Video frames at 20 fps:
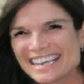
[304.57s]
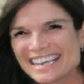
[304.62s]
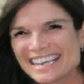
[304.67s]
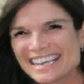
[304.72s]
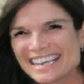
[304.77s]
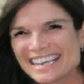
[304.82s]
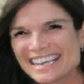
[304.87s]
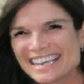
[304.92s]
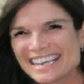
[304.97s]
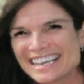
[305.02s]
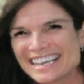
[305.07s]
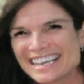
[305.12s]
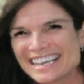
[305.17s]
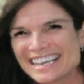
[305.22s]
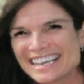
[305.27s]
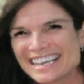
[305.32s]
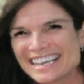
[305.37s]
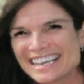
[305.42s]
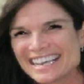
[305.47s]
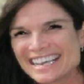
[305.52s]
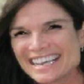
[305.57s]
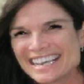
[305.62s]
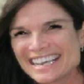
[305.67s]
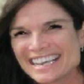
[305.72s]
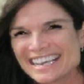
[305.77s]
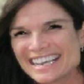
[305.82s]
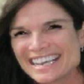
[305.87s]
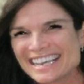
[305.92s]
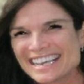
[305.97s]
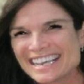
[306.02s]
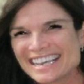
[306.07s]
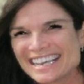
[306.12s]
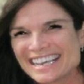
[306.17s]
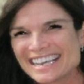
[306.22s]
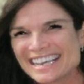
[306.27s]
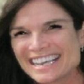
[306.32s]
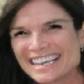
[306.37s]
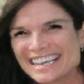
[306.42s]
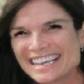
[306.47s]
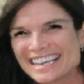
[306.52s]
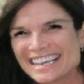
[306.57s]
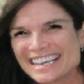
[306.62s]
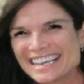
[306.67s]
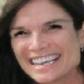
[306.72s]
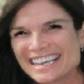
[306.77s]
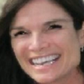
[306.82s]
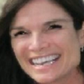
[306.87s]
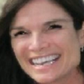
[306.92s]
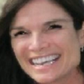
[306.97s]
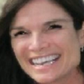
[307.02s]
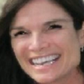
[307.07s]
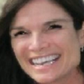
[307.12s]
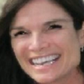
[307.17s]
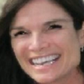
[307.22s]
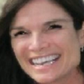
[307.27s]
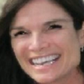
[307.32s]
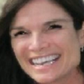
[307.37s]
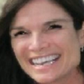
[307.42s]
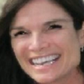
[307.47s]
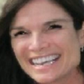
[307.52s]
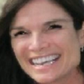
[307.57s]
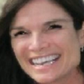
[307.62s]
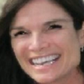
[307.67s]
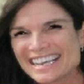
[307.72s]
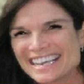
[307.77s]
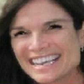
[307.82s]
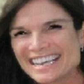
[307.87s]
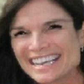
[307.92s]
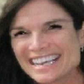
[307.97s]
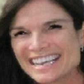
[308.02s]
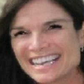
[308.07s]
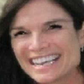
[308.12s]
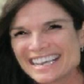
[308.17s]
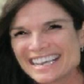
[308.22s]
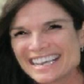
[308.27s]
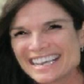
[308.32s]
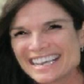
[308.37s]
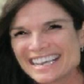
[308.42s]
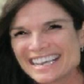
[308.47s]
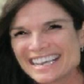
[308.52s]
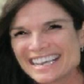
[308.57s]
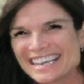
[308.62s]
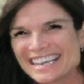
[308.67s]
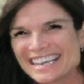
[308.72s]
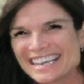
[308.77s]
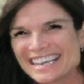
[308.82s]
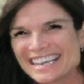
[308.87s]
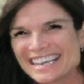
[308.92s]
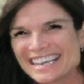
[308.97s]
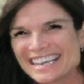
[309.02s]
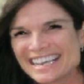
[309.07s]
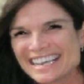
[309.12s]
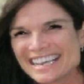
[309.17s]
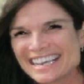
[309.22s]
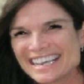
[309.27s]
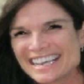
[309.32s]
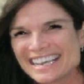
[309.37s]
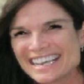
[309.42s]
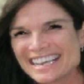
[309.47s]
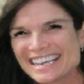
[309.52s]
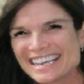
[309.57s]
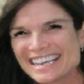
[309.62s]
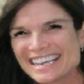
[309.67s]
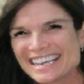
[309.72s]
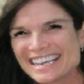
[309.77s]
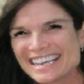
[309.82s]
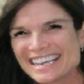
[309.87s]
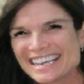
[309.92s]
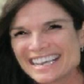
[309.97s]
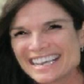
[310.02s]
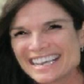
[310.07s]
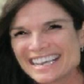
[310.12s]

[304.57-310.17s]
The face doesn't move, so there is nothing to read.